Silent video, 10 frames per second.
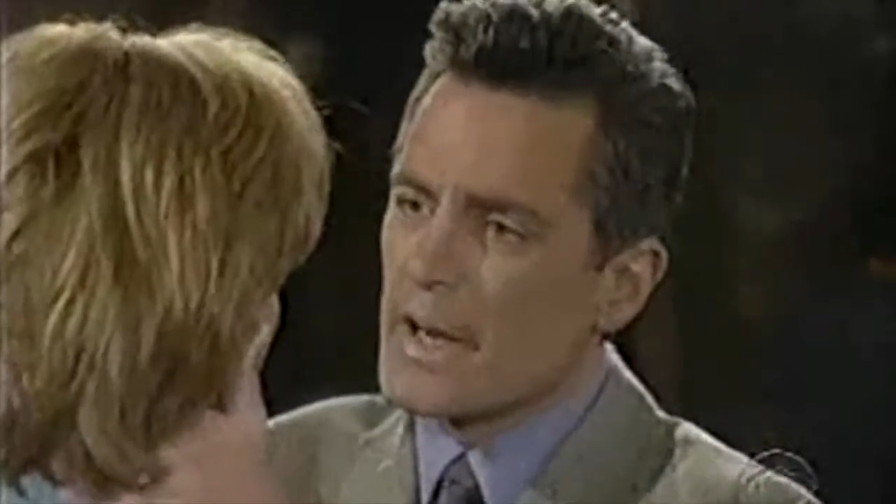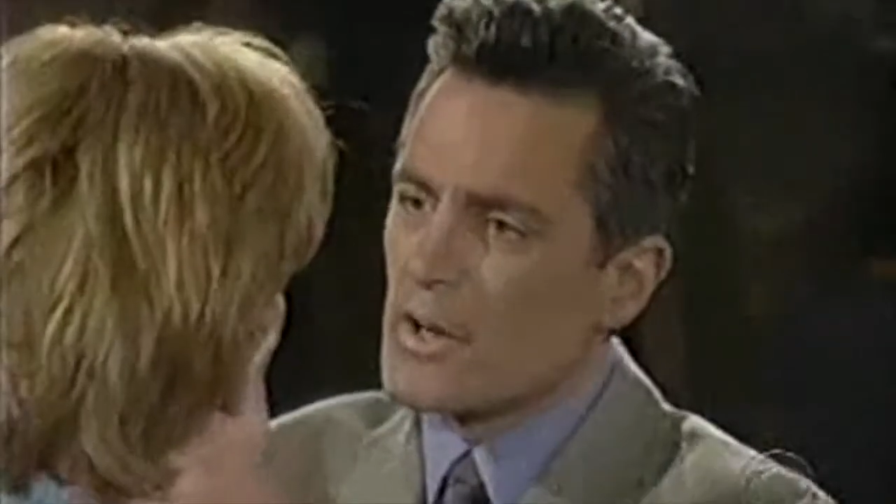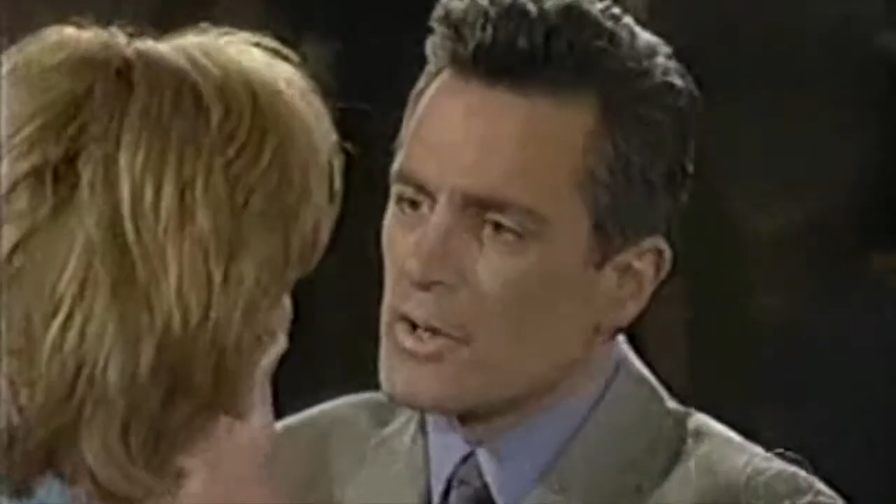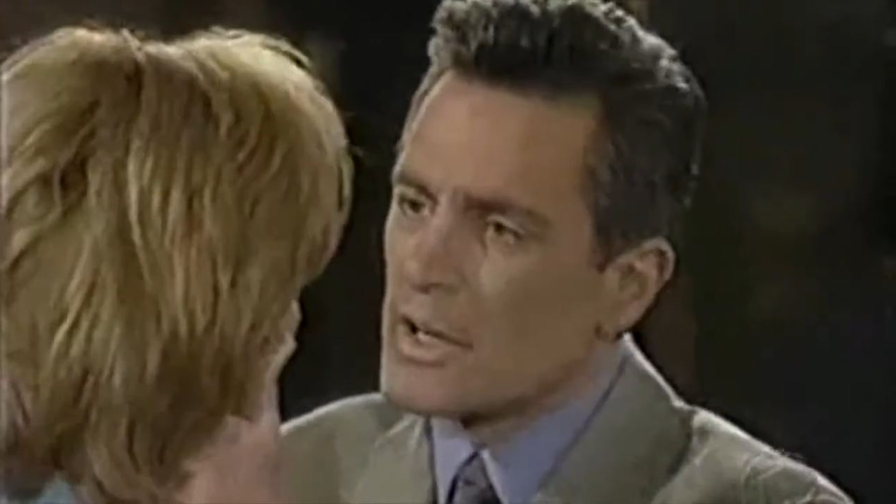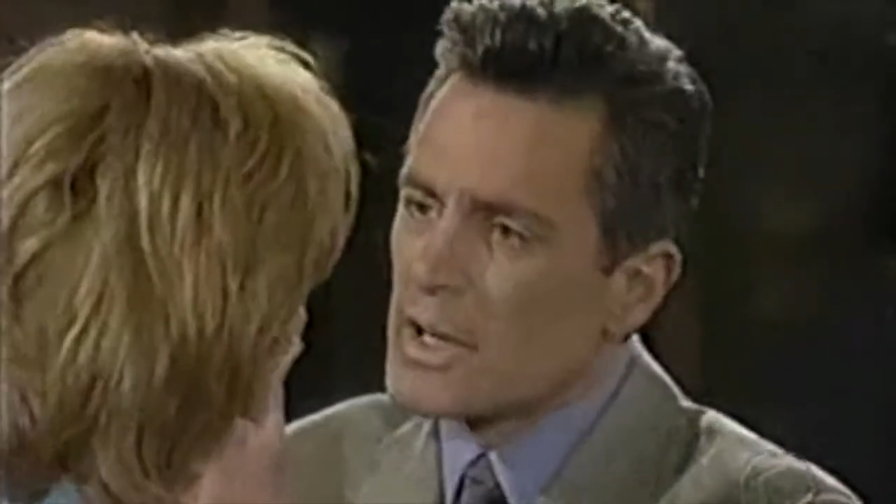
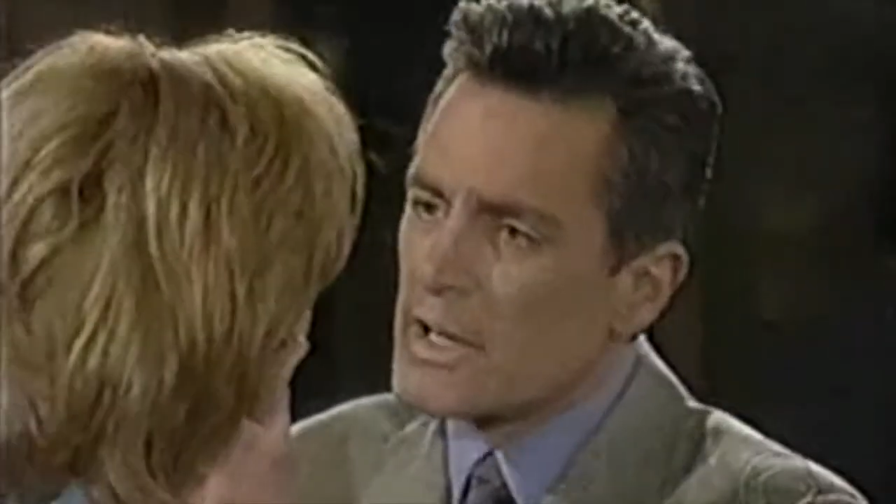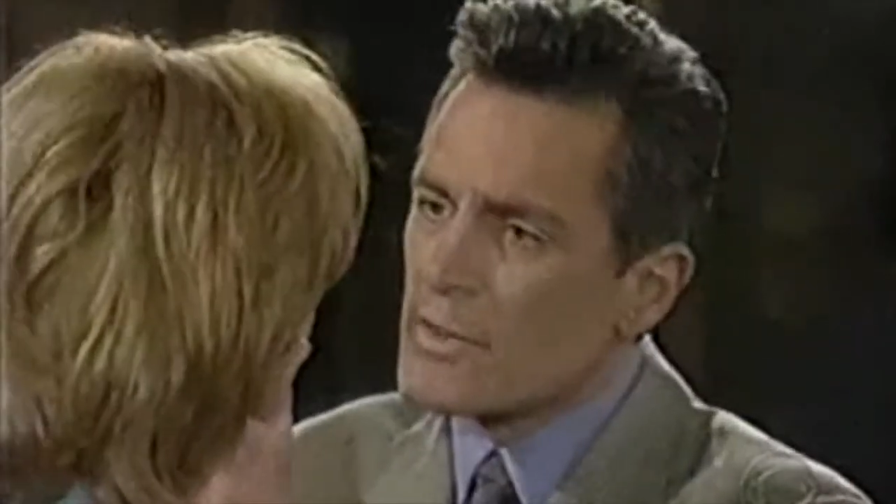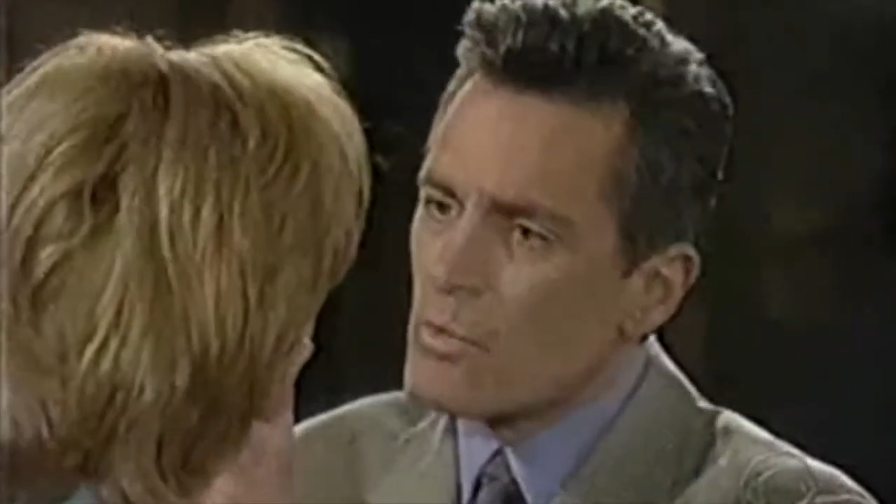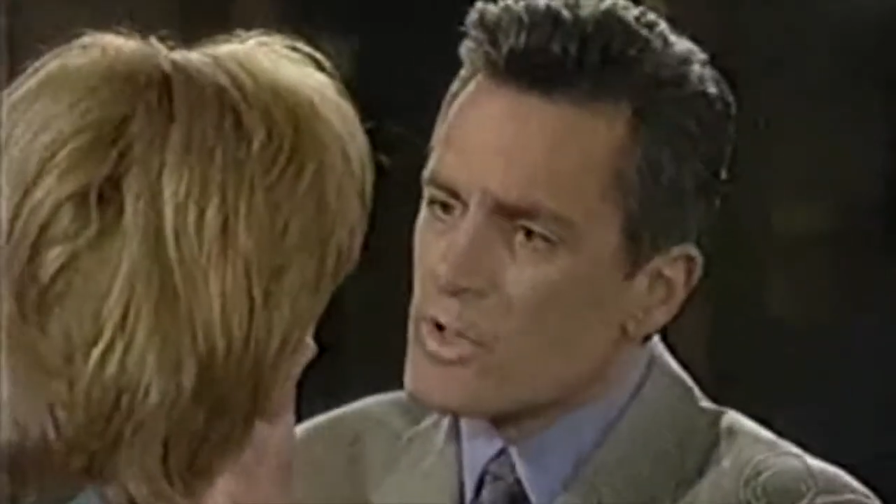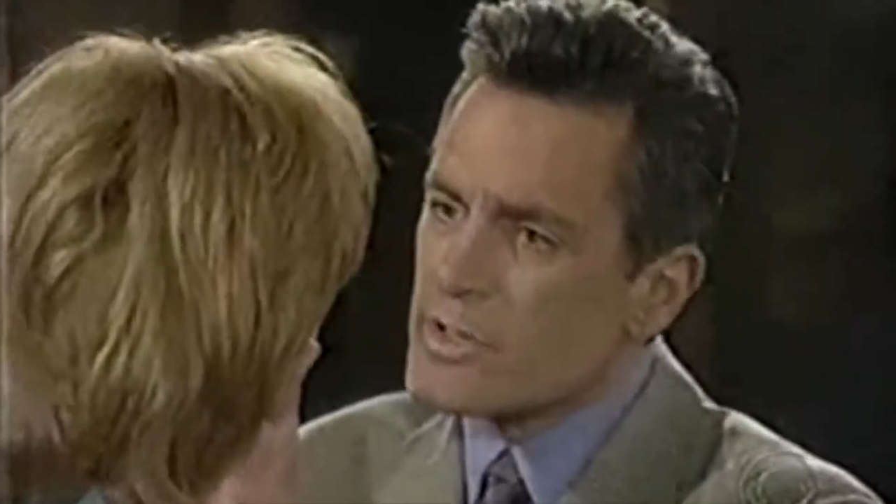there
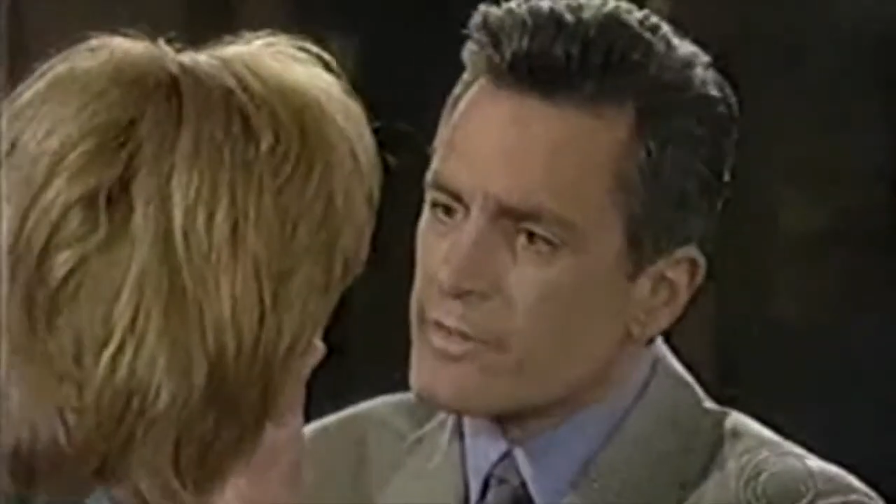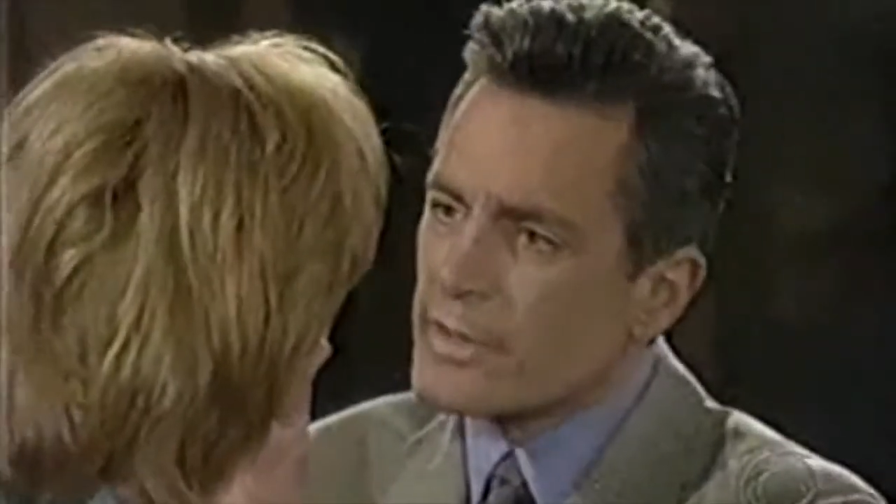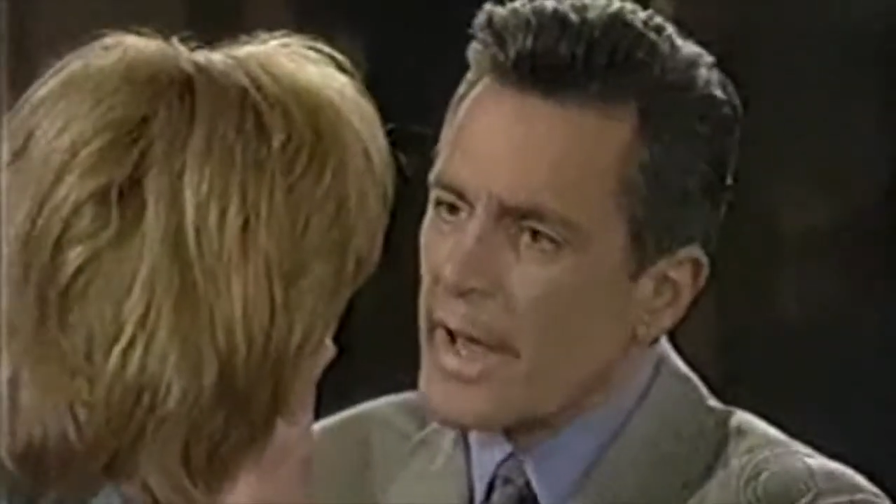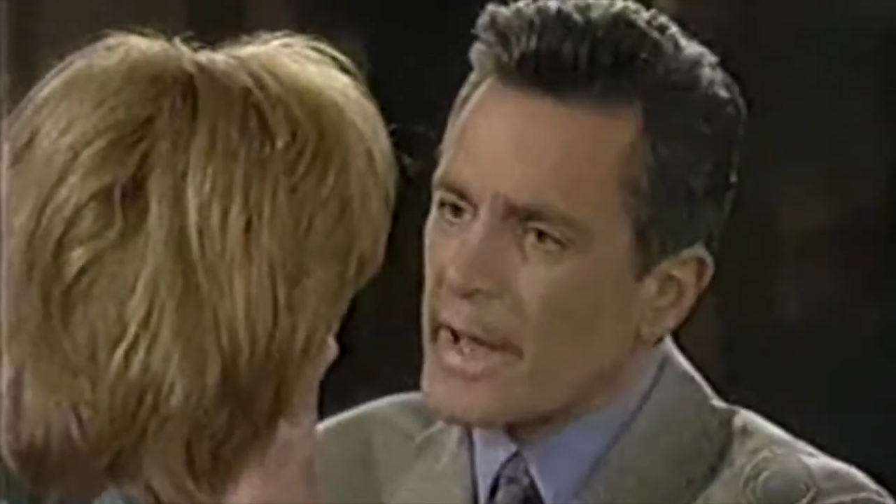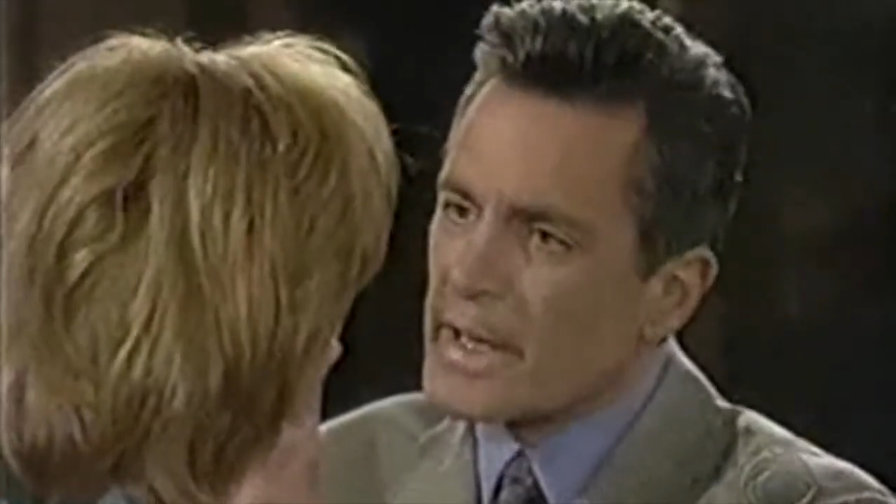if it wasn't
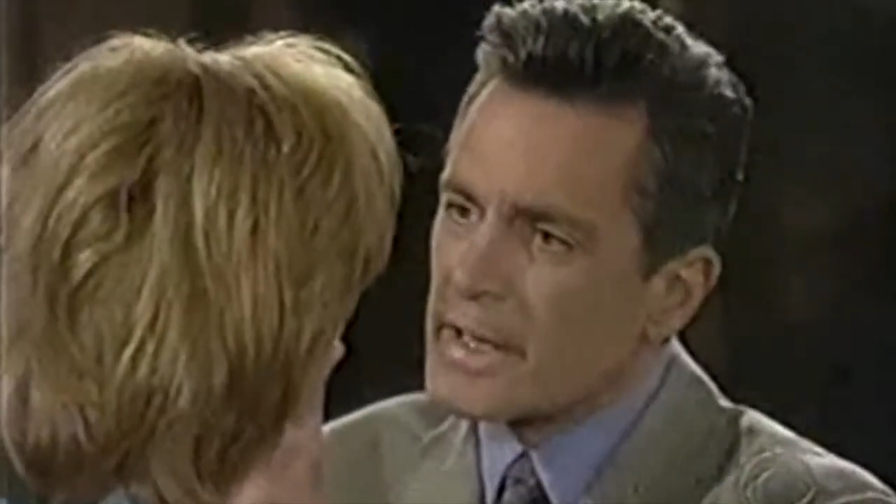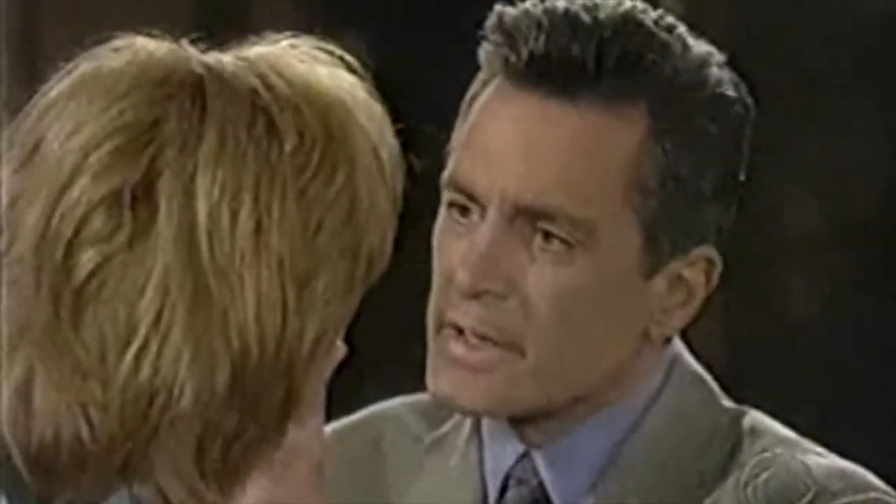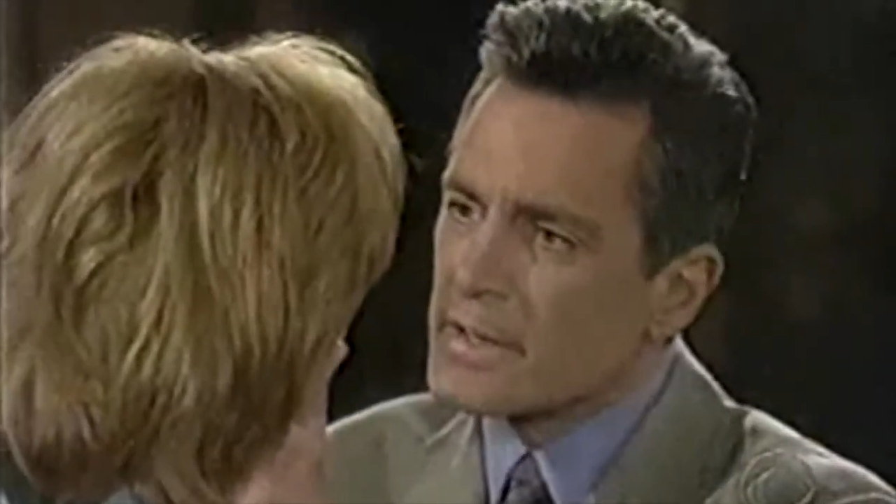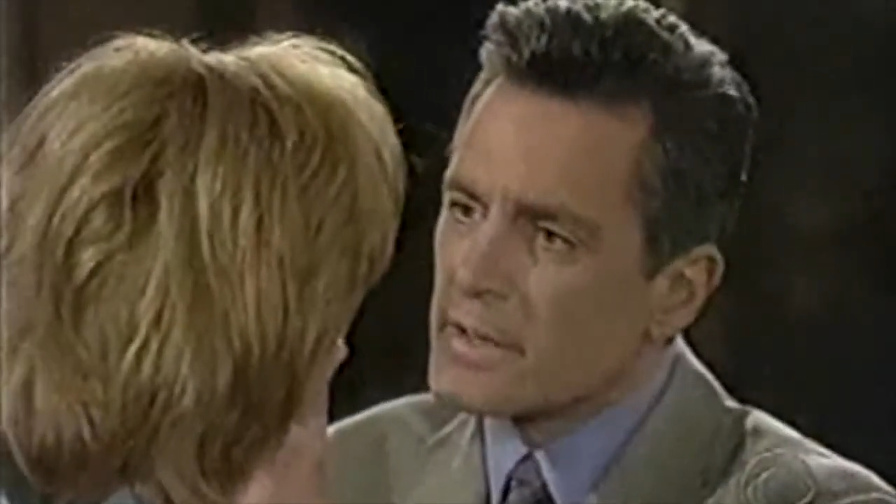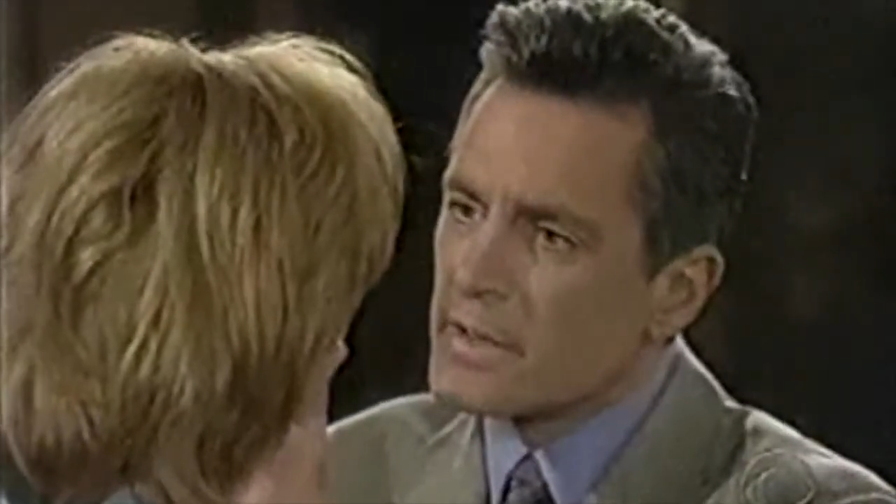for Eddie.